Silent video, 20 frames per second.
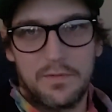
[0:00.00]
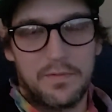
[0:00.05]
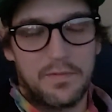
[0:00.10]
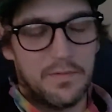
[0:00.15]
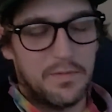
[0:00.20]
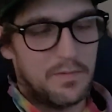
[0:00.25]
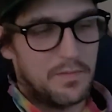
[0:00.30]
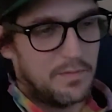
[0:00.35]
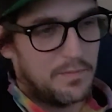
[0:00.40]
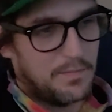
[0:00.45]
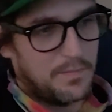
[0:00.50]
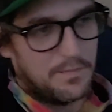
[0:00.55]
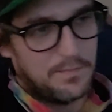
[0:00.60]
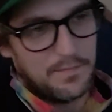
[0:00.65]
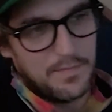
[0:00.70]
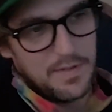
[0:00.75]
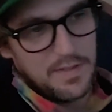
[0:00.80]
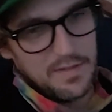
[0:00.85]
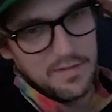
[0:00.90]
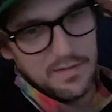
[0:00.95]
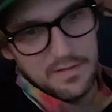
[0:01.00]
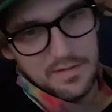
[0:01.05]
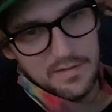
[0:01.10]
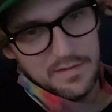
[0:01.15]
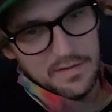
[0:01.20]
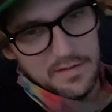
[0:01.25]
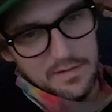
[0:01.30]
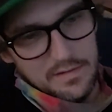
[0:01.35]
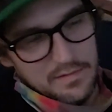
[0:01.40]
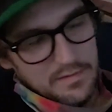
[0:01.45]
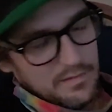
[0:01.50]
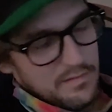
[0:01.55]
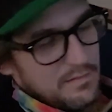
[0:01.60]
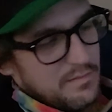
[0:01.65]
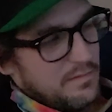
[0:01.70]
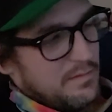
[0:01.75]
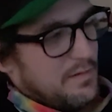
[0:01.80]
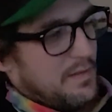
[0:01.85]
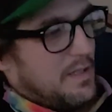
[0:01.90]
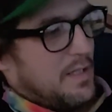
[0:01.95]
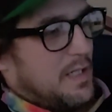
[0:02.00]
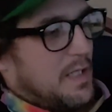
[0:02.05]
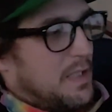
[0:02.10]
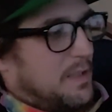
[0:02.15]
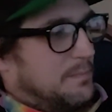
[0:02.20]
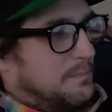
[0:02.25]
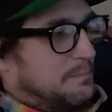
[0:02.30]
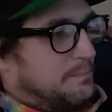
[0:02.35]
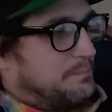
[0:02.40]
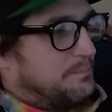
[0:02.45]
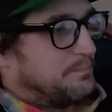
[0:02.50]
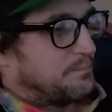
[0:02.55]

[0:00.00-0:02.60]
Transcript: So it, um,